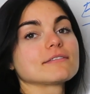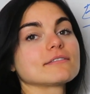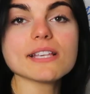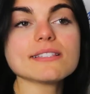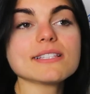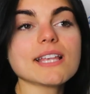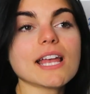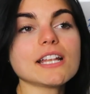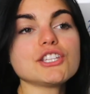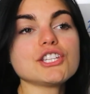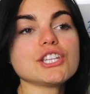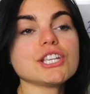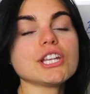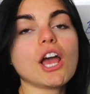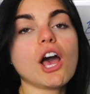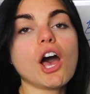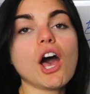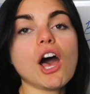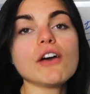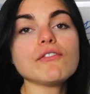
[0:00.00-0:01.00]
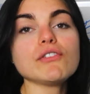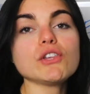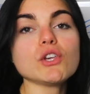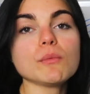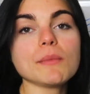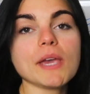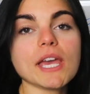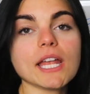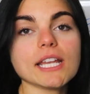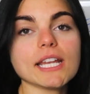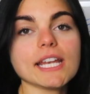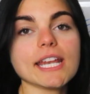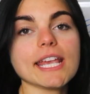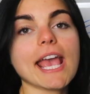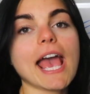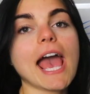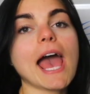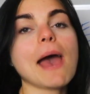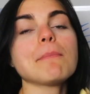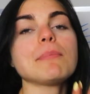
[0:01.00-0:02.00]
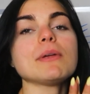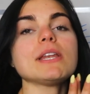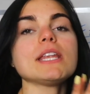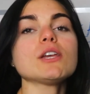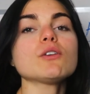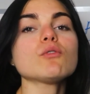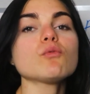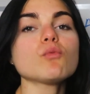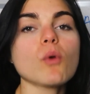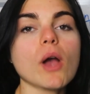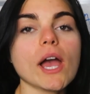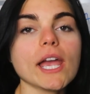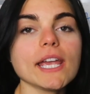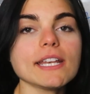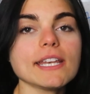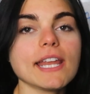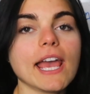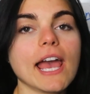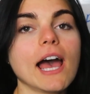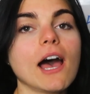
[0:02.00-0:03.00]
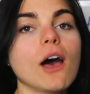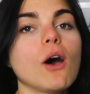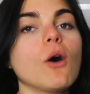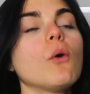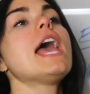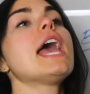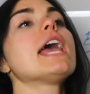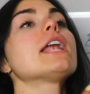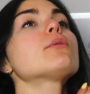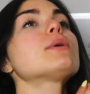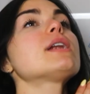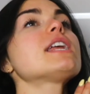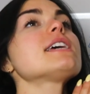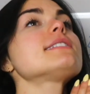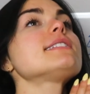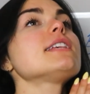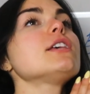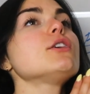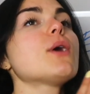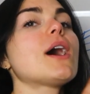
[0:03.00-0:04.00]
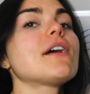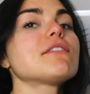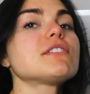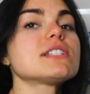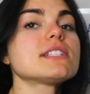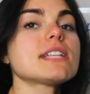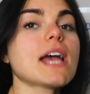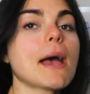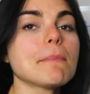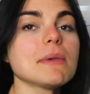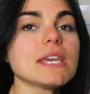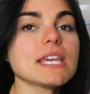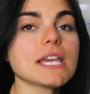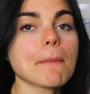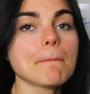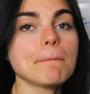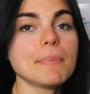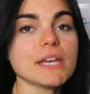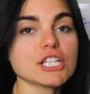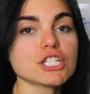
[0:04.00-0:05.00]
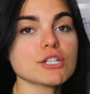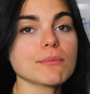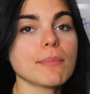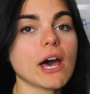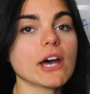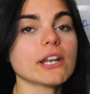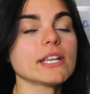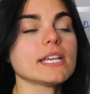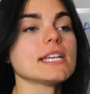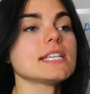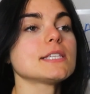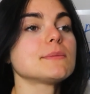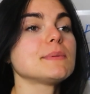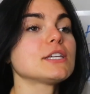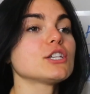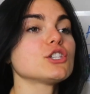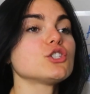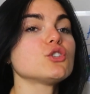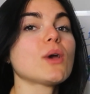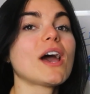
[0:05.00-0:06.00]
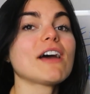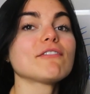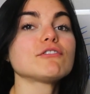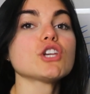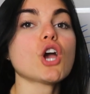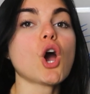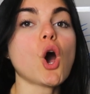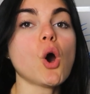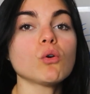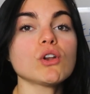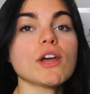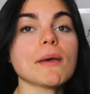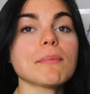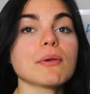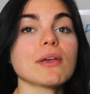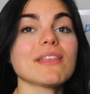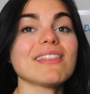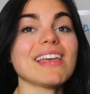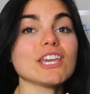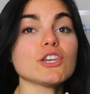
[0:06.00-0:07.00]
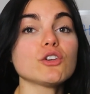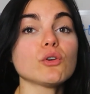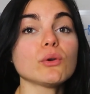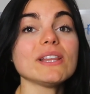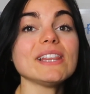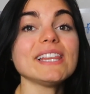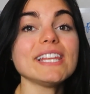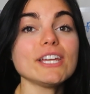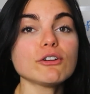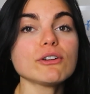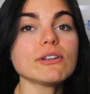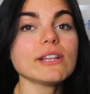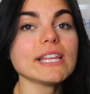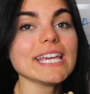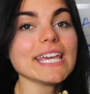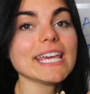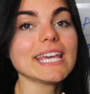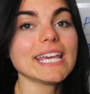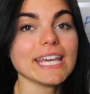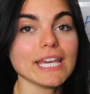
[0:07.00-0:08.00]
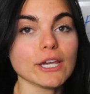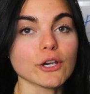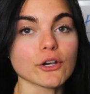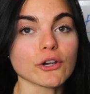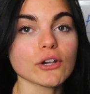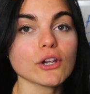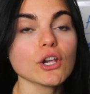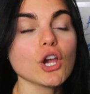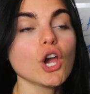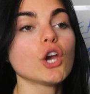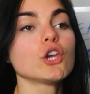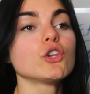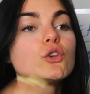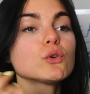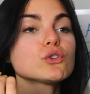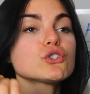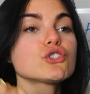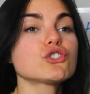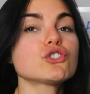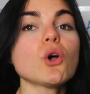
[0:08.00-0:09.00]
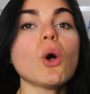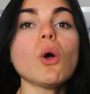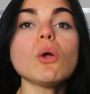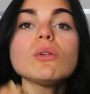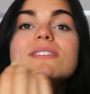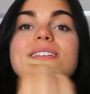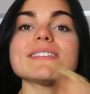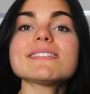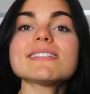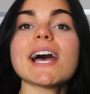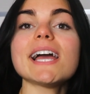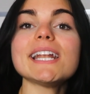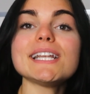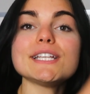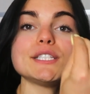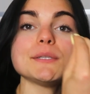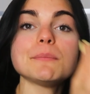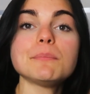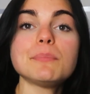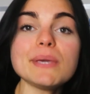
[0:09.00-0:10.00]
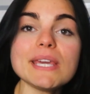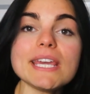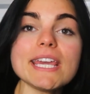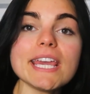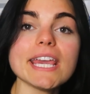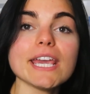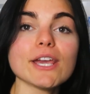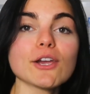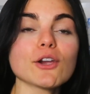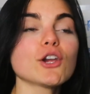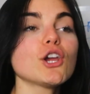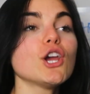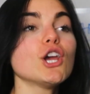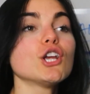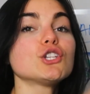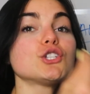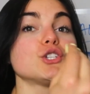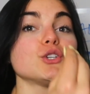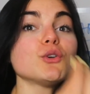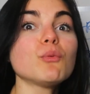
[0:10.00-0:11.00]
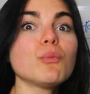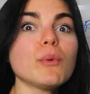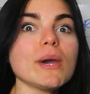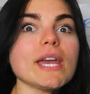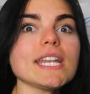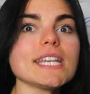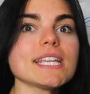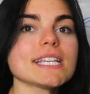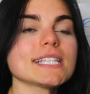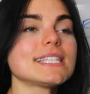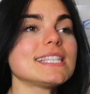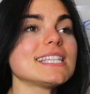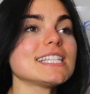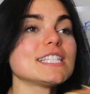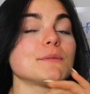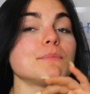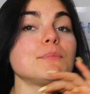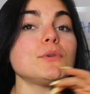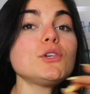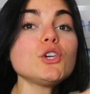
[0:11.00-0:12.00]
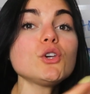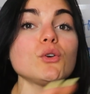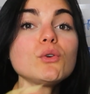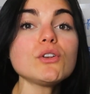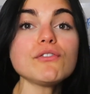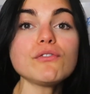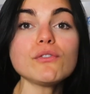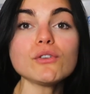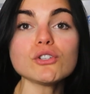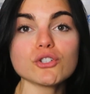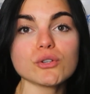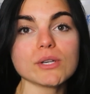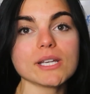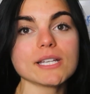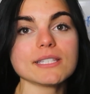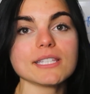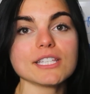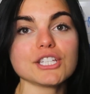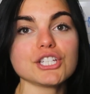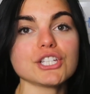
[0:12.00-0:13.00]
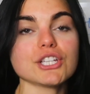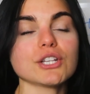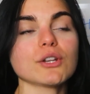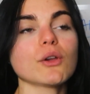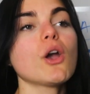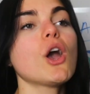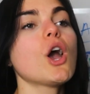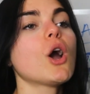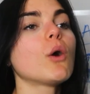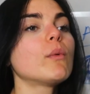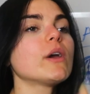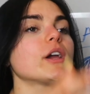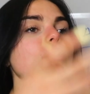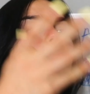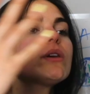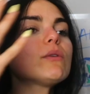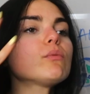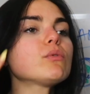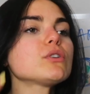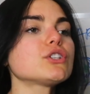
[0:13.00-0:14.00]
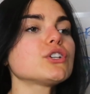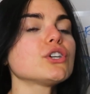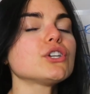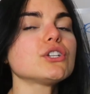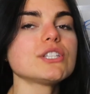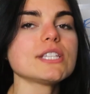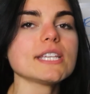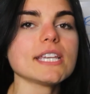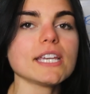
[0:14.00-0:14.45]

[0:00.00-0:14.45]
ascension of humanity happening right now. And when I say you have to stop being a bitch about it is because you have to own up that you're literally here. Your soul decided to be here to witness this beautiful transition where we return to